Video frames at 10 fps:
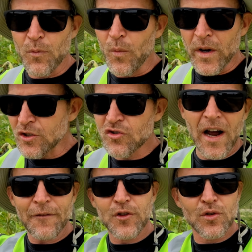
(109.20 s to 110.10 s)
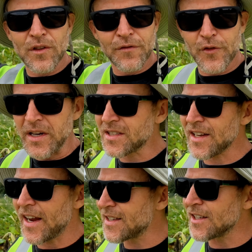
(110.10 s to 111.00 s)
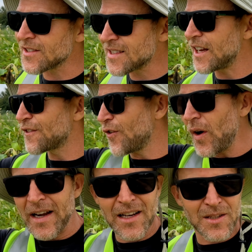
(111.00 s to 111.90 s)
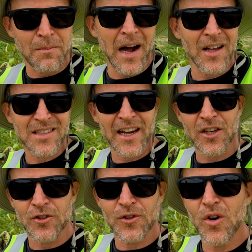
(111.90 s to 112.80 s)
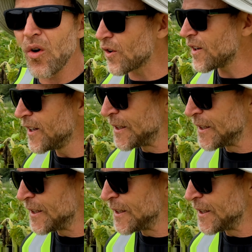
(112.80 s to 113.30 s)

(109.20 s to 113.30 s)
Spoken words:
when you drive through the Free State and see it for endless miles like you do corn,